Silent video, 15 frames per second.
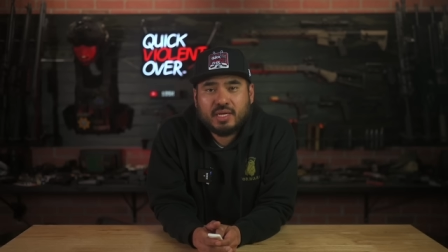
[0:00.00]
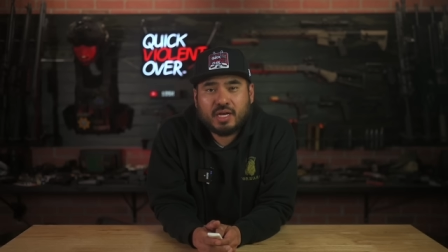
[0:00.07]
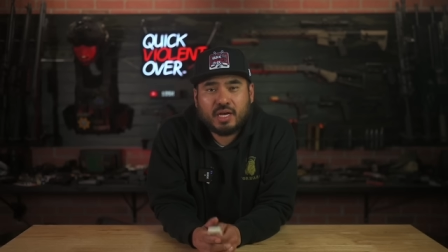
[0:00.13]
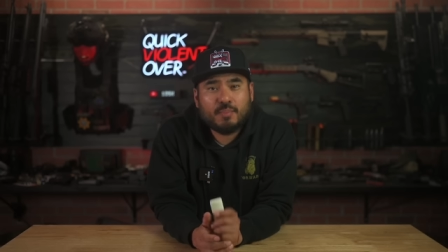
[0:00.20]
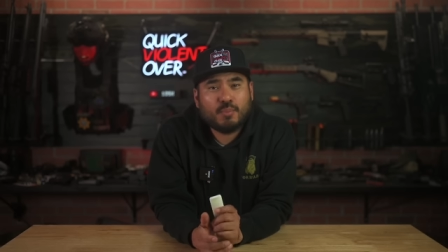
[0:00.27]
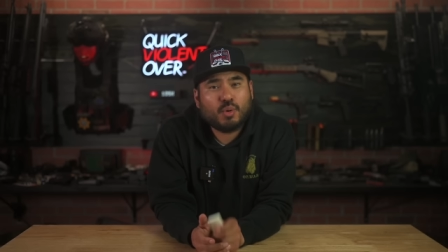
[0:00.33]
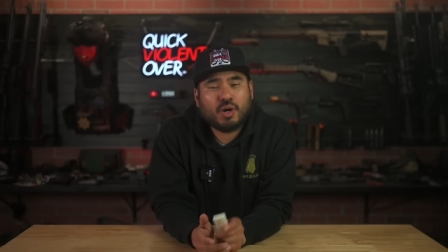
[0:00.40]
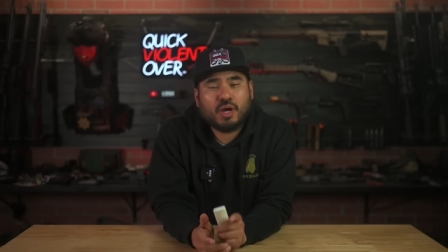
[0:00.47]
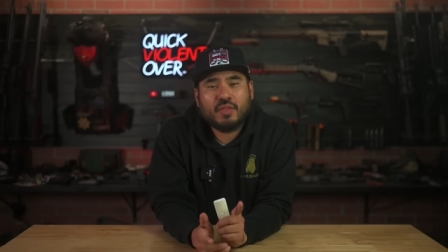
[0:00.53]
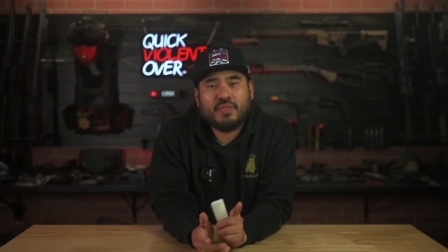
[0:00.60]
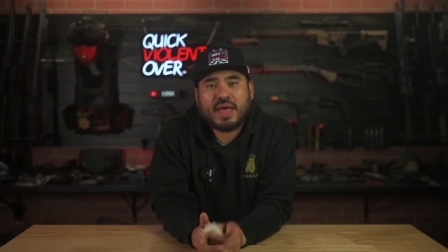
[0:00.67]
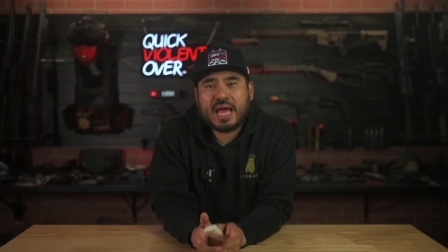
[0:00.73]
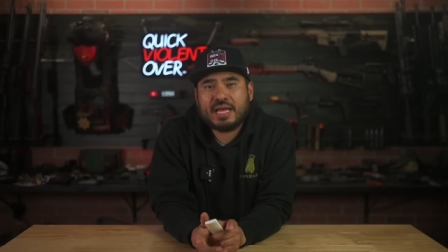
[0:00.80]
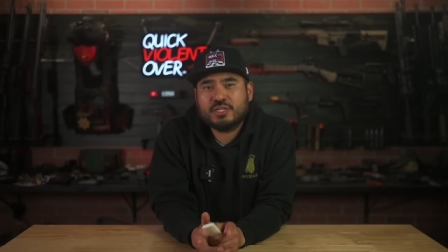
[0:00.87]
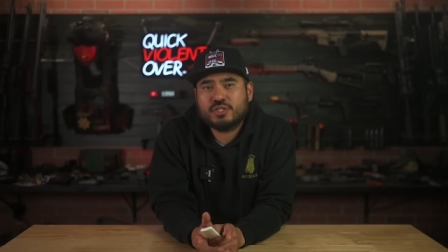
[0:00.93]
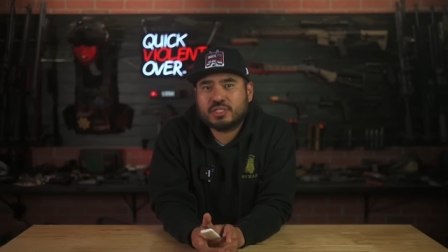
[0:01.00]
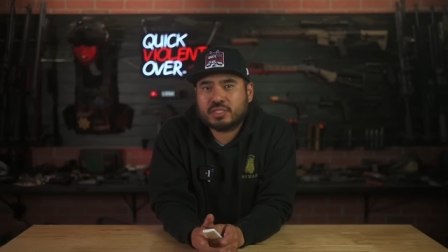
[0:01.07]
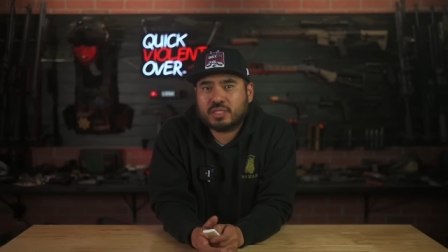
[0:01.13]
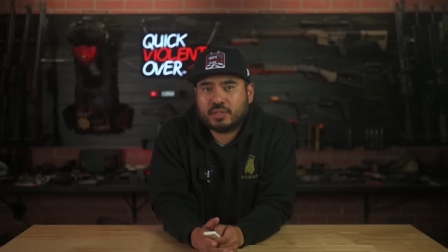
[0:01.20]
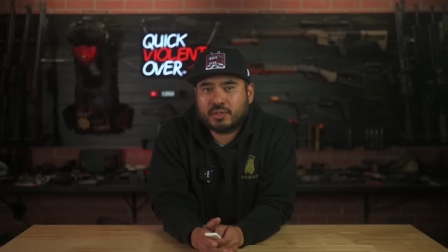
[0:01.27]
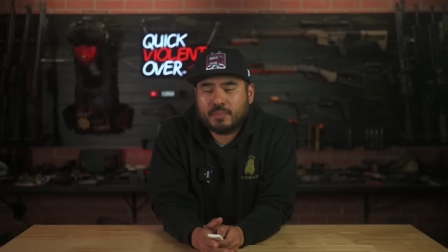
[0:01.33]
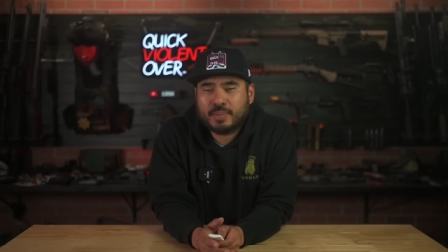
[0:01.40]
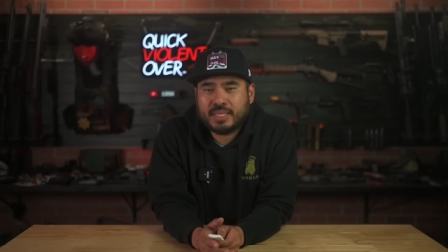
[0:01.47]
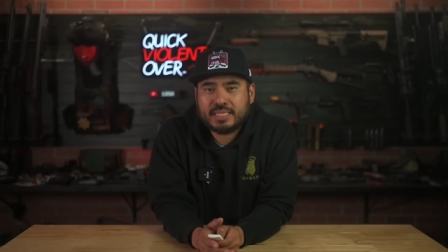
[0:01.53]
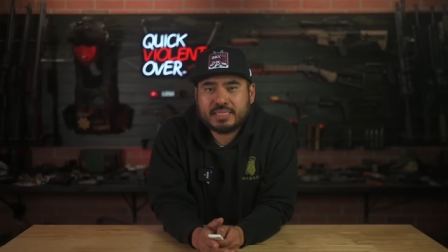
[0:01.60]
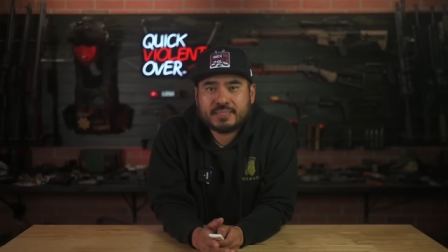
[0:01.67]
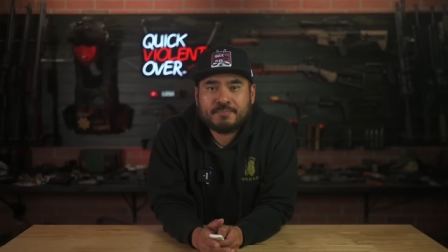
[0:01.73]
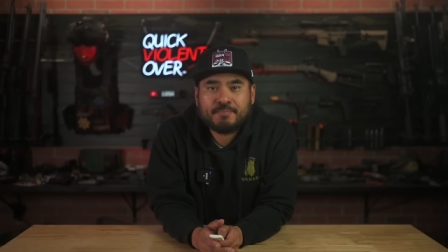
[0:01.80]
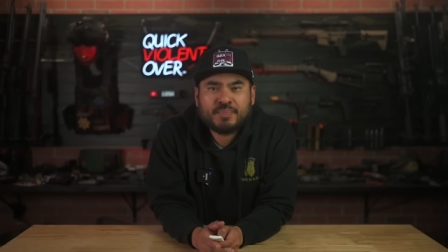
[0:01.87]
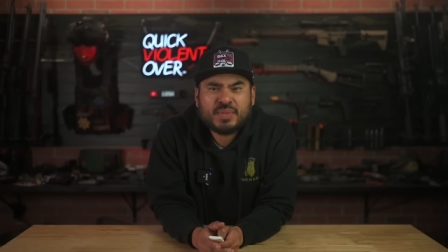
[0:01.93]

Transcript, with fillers: Uh, more on that in just a little bit.